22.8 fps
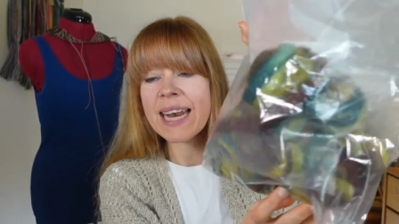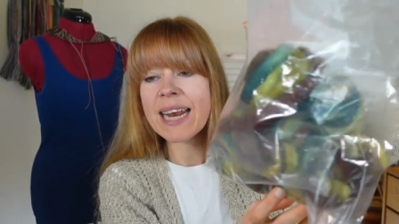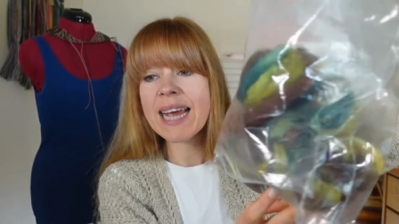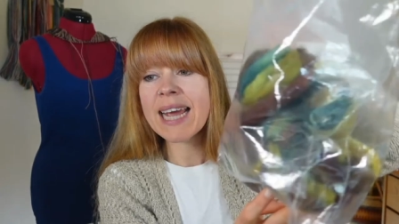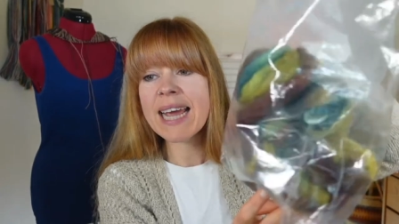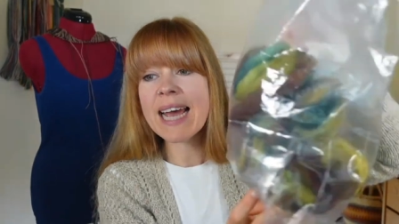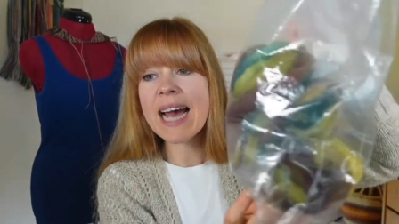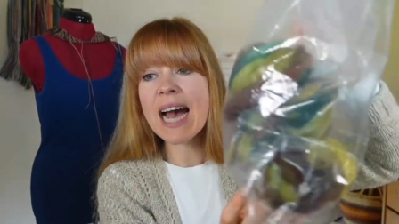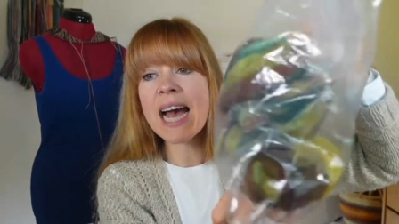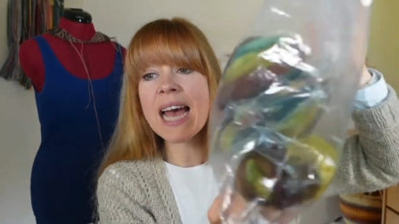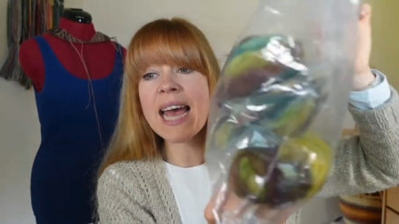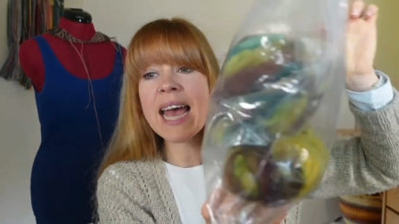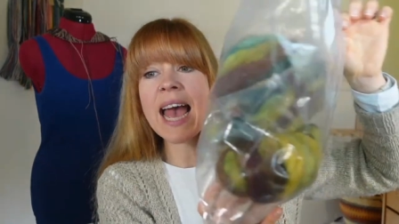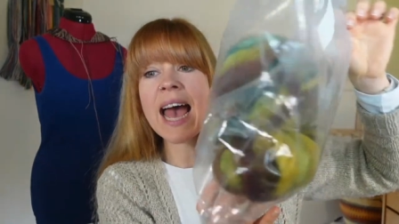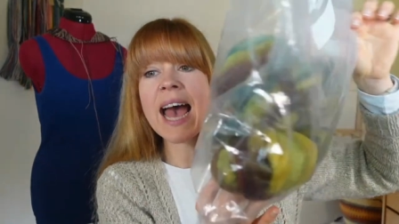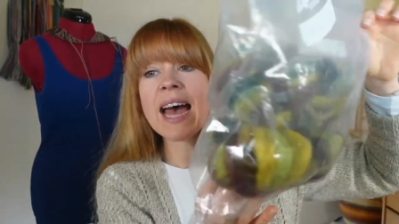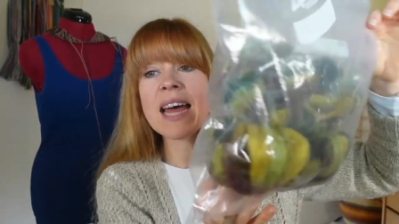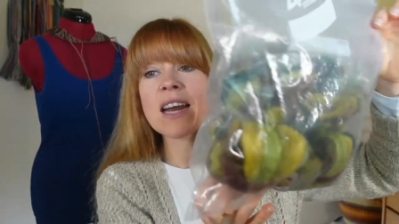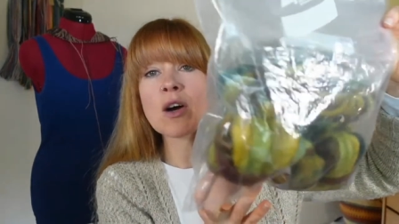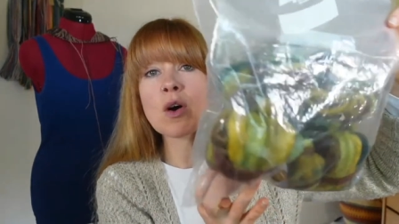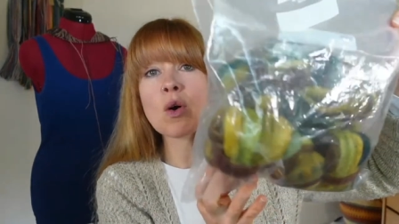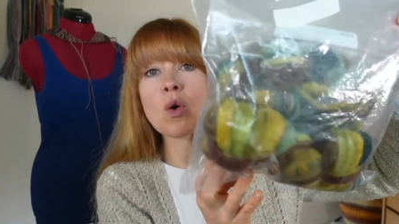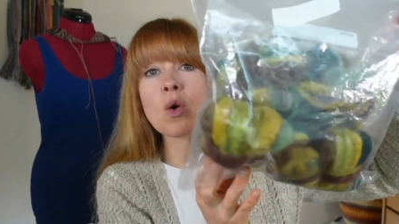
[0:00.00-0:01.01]
And I, I
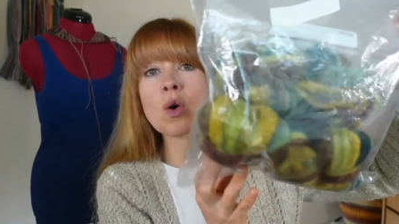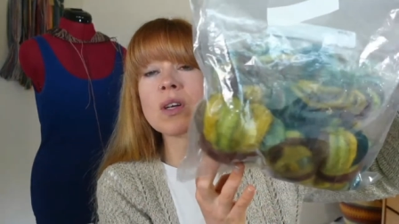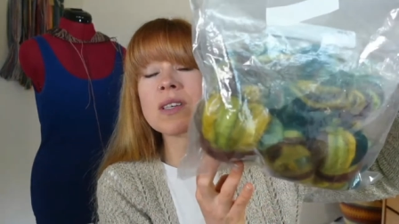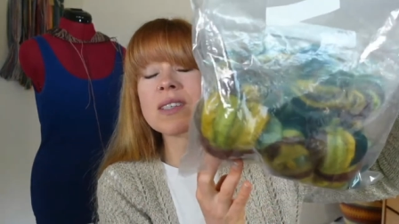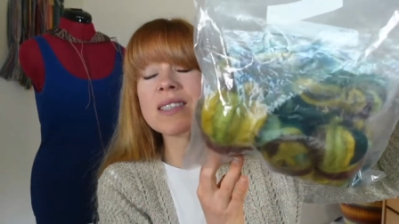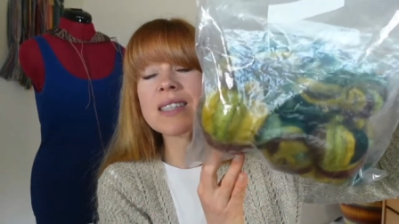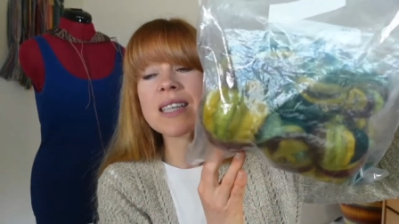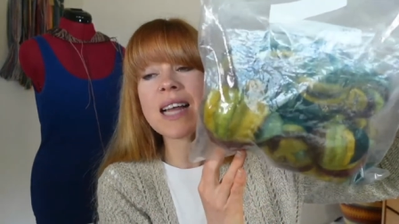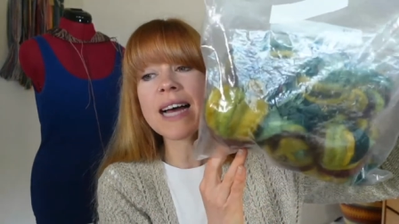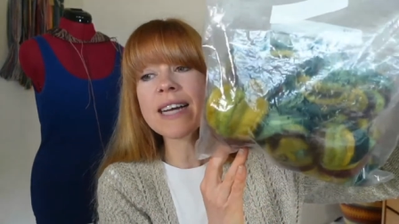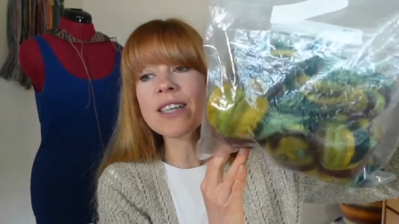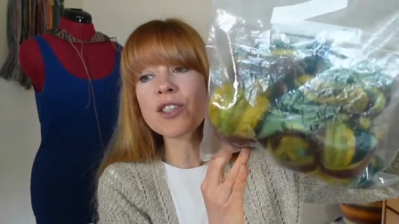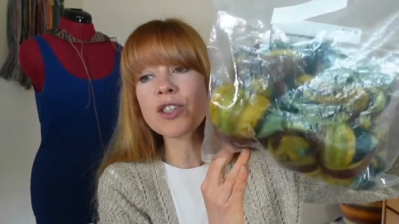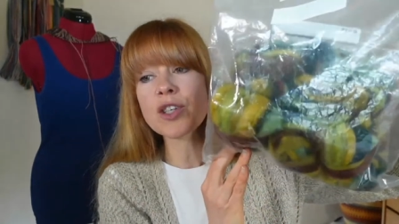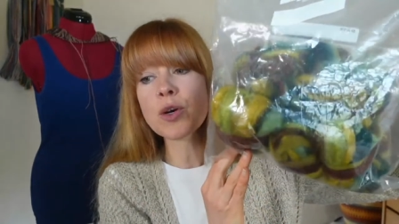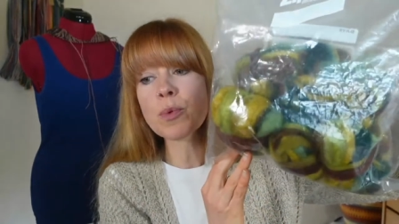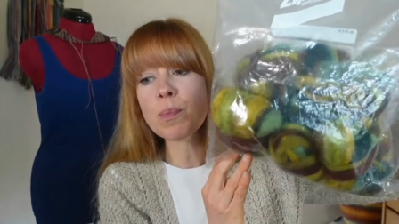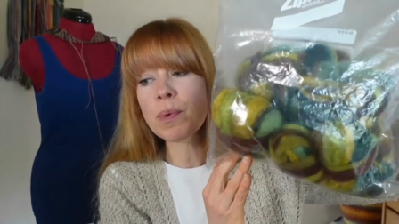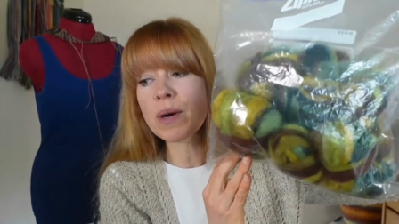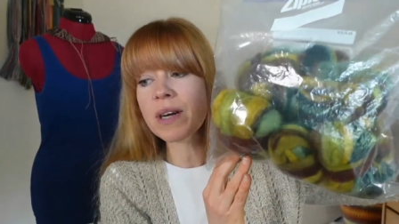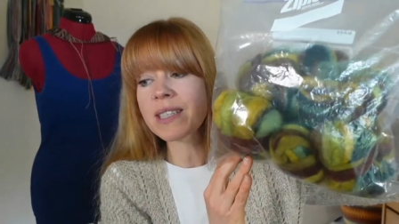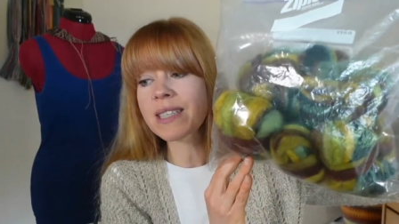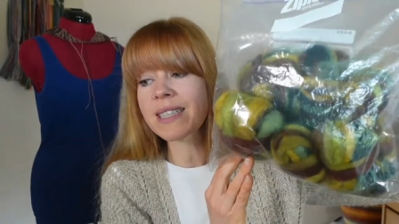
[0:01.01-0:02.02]
had a whole
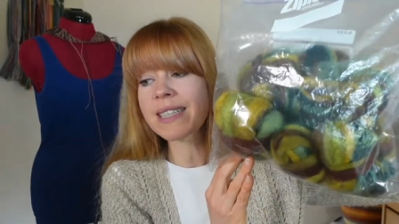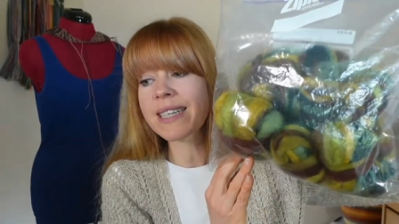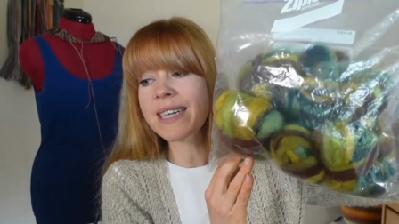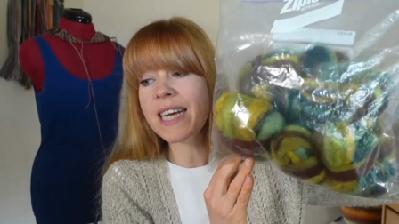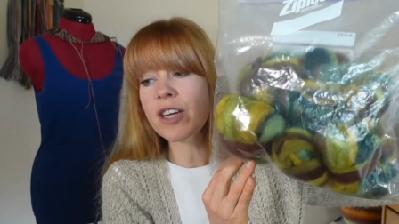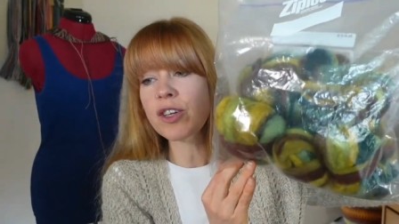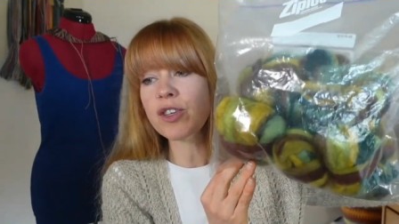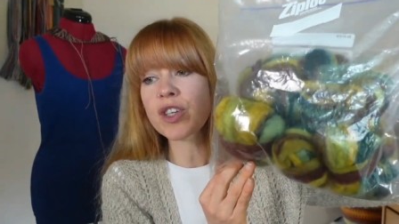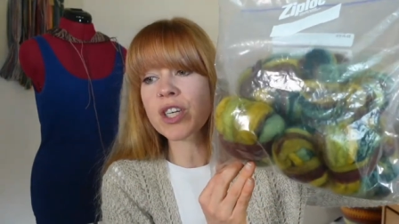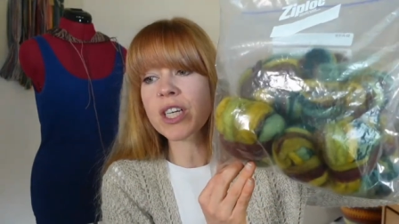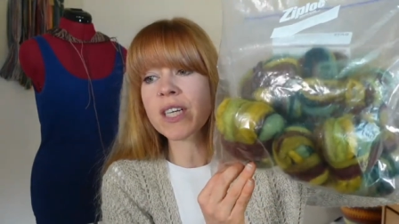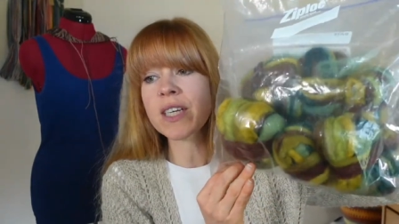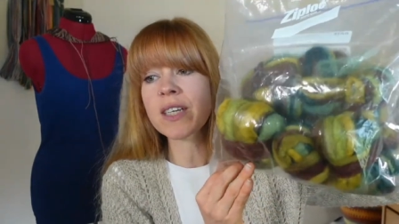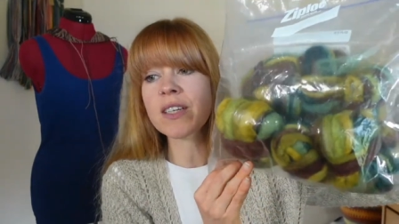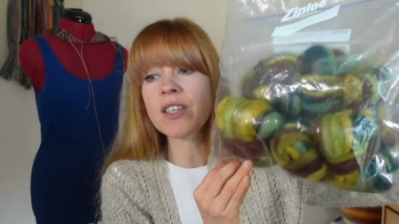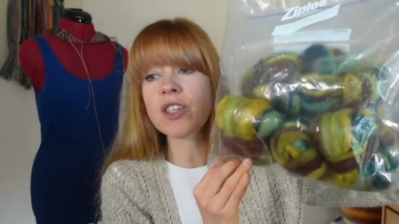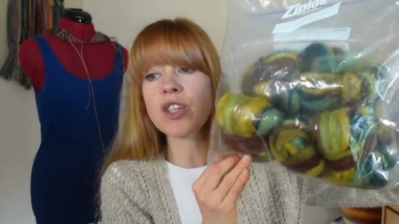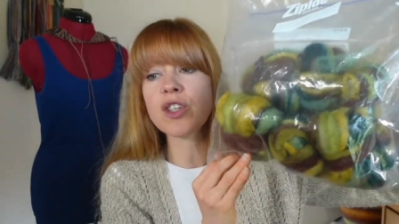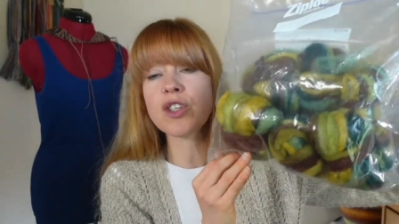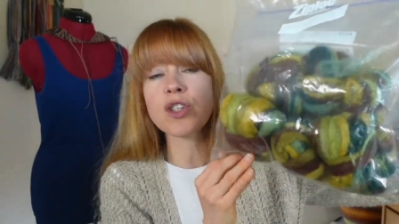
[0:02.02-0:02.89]
slideshow presentation